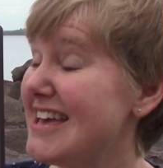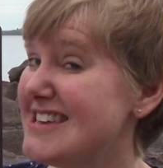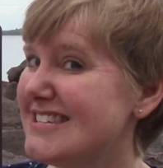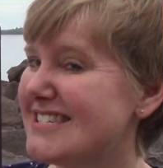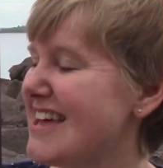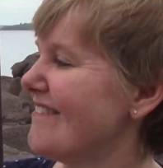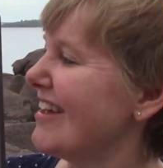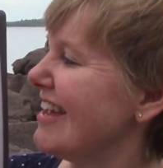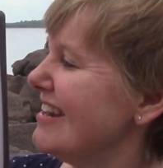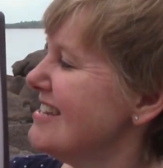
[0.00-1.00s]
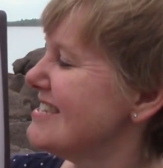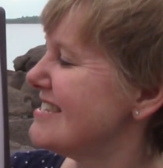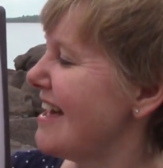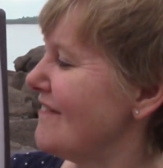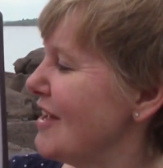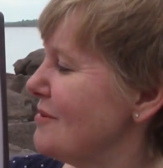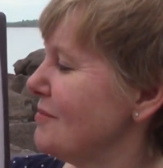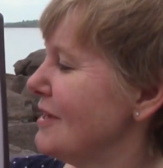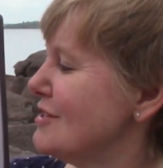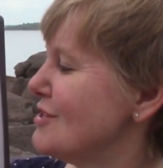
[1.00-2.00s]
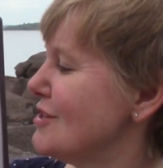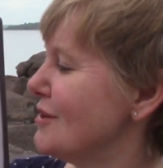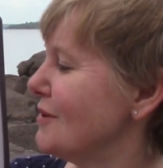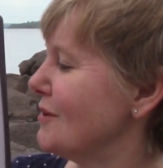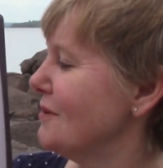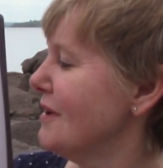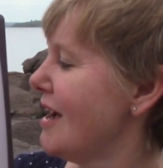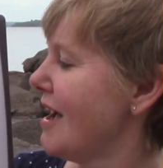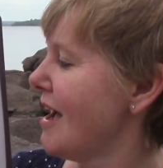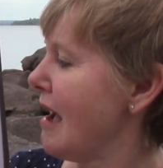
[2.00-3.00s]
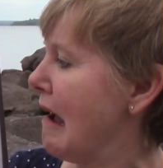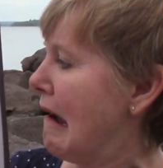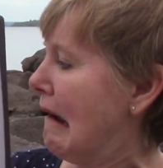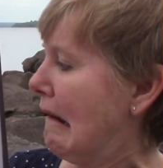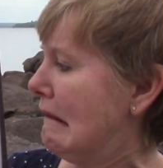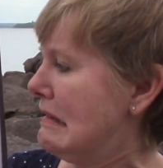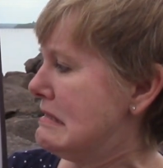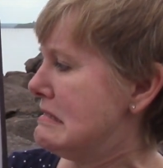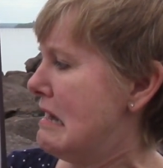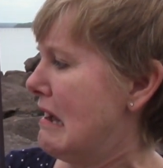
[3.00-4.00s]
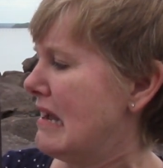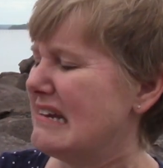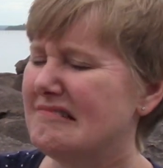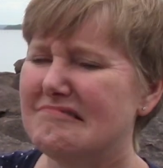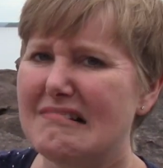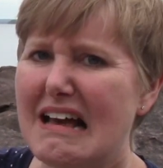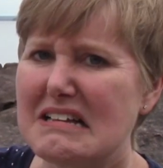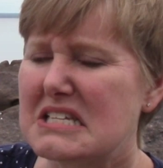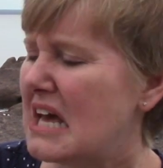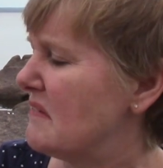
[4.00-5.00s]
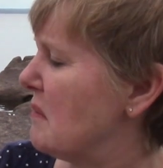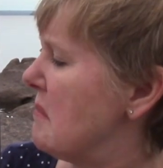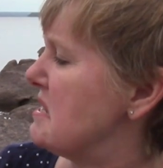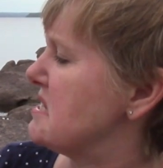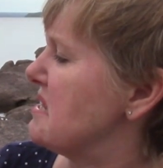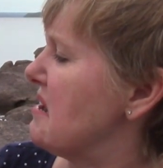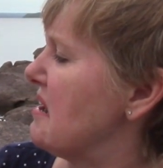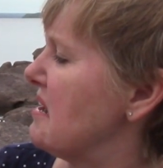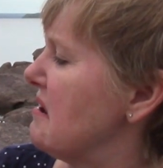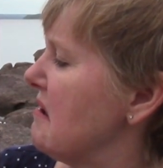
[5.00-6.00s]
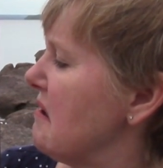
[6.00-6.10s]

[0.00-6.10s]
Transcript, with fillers: is seven. seven plus two is nine. That's kind of a messy nine.